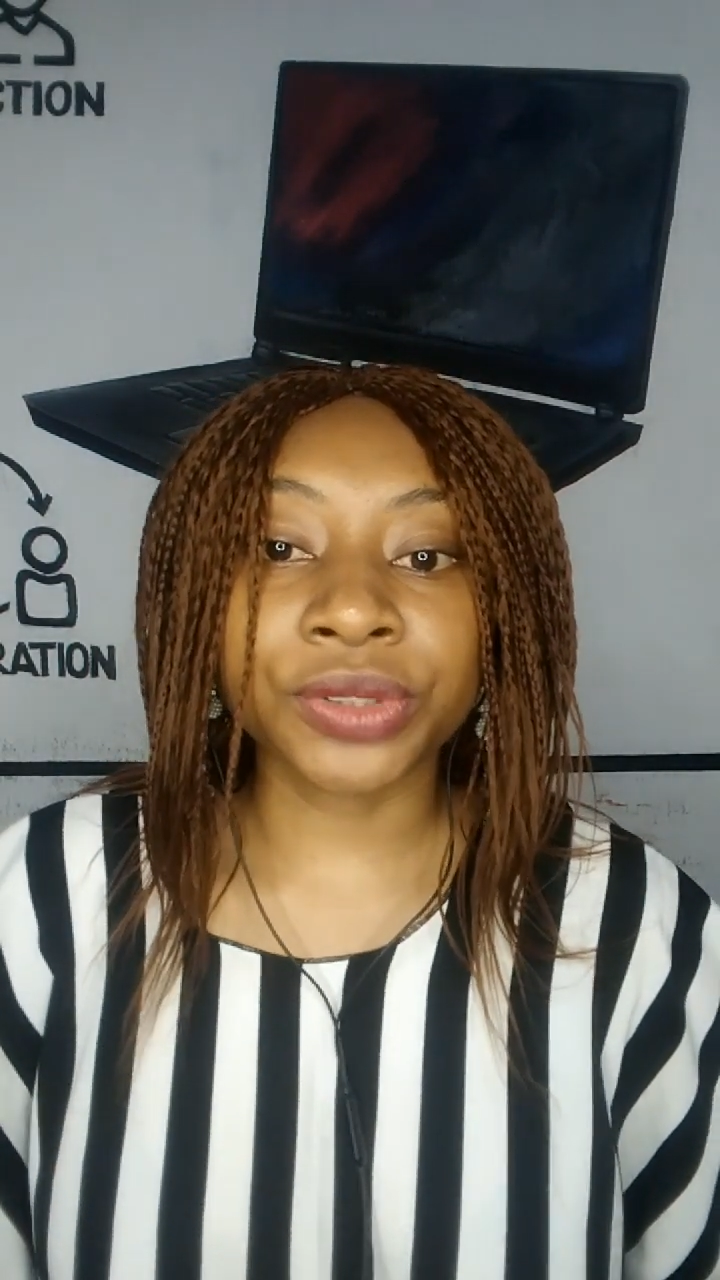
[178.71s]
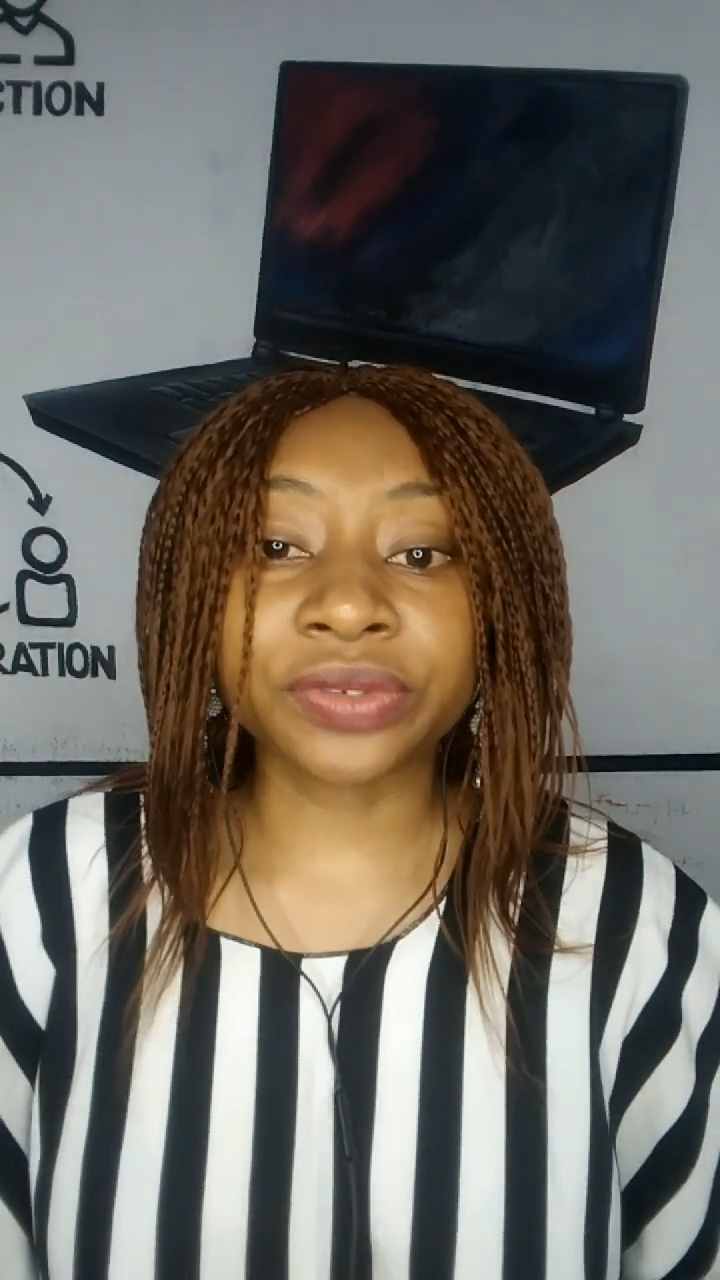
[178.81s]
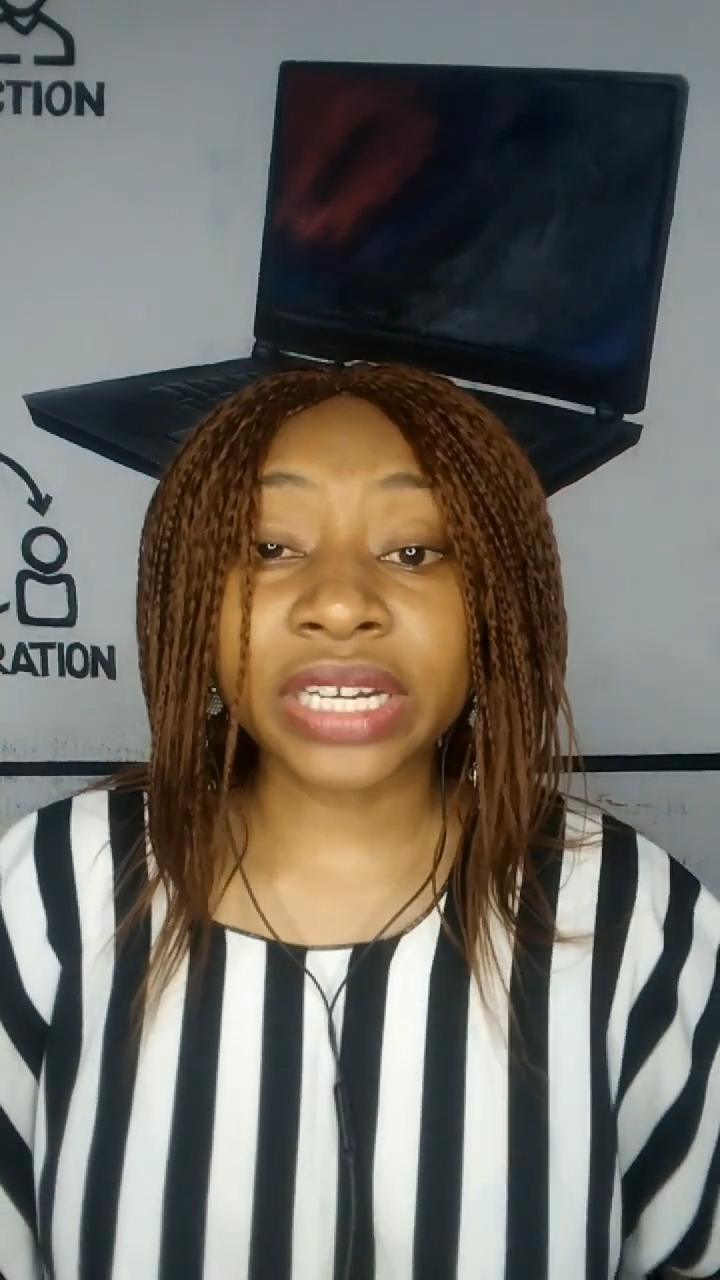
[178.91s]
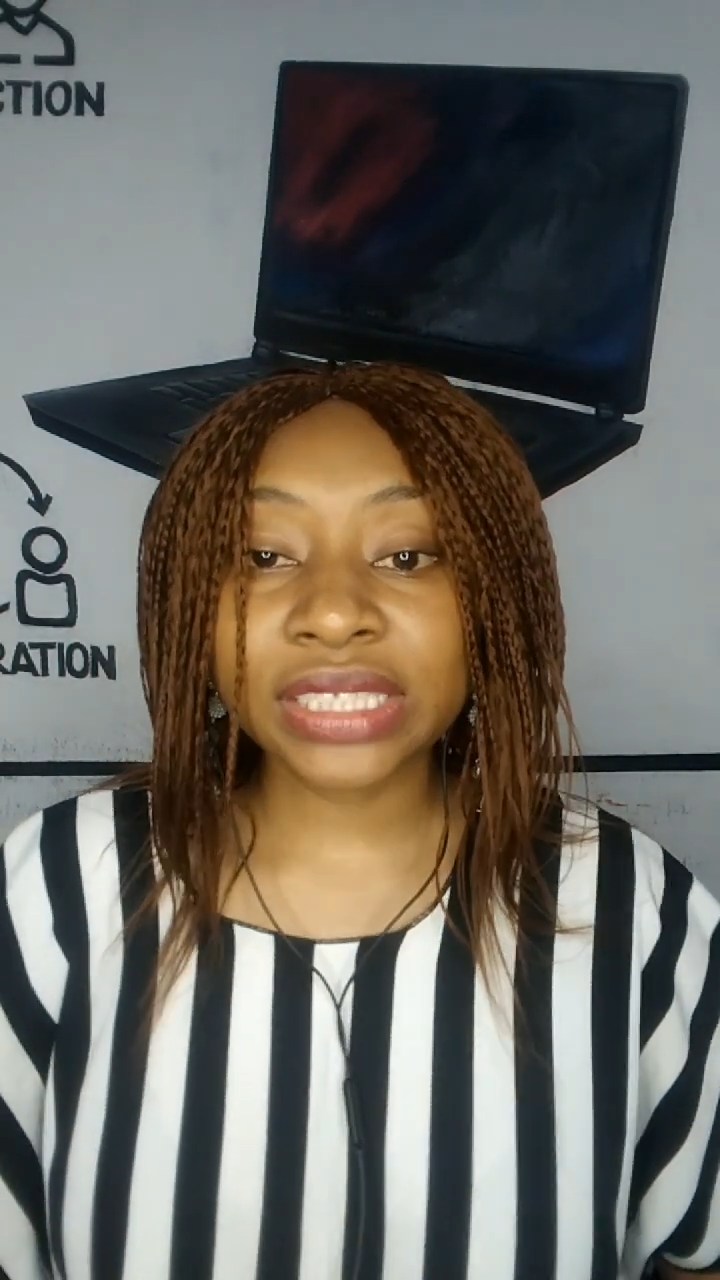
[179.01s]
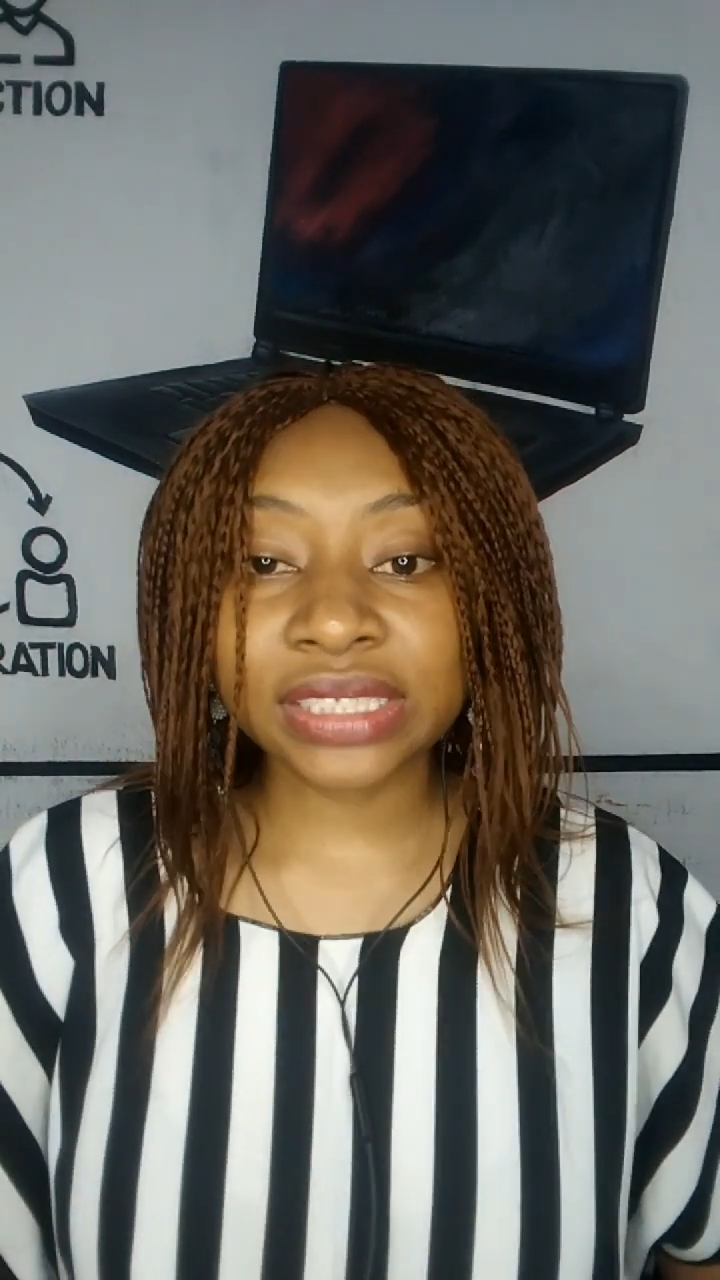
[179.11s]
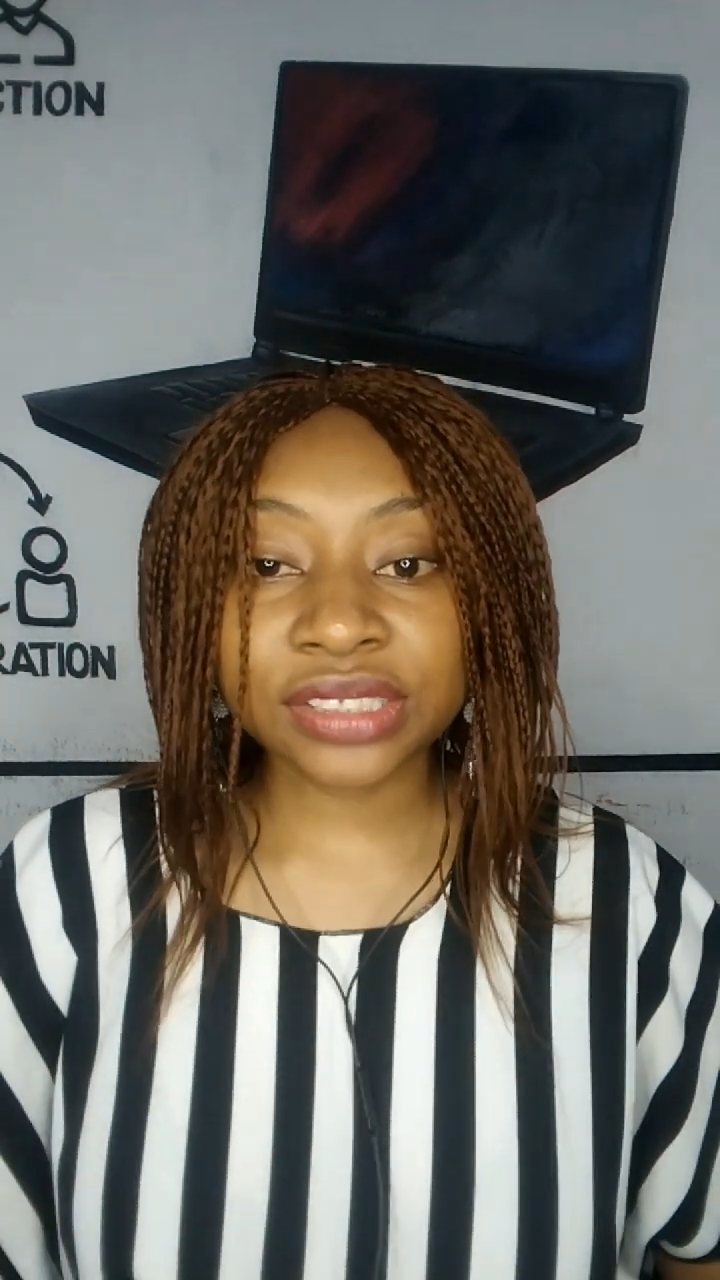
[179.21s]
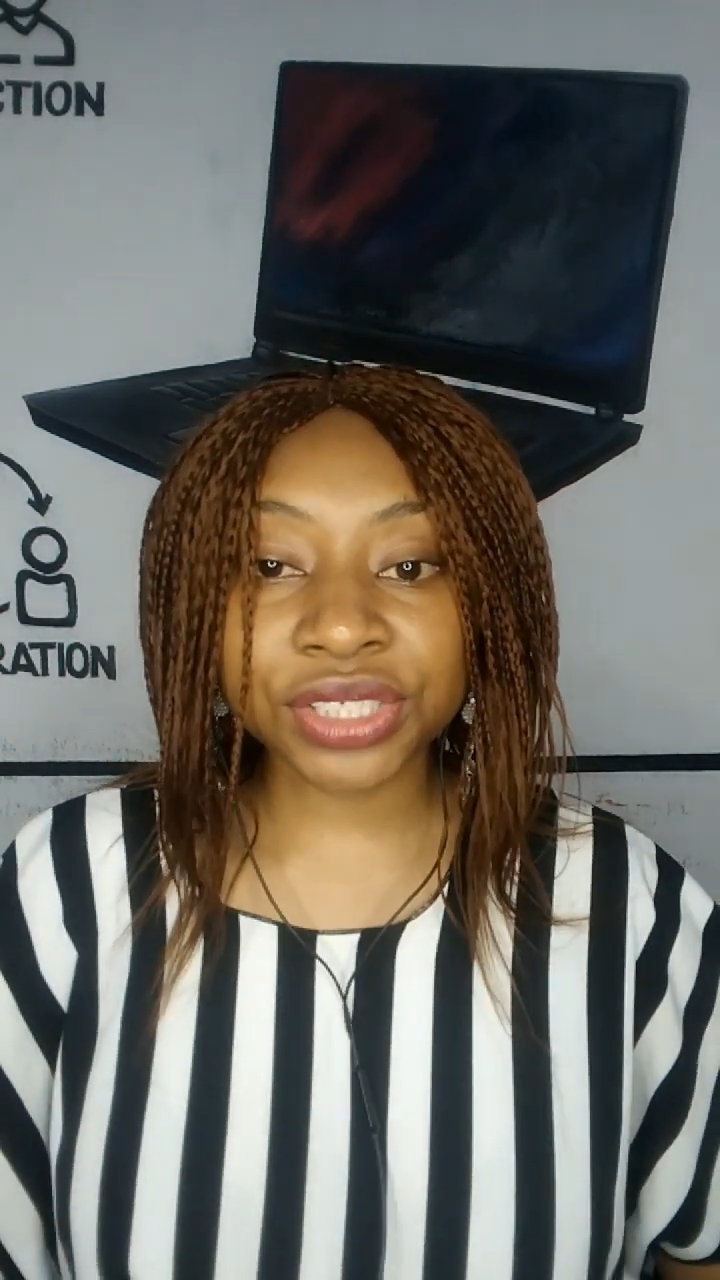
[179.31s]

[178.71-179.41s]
of writing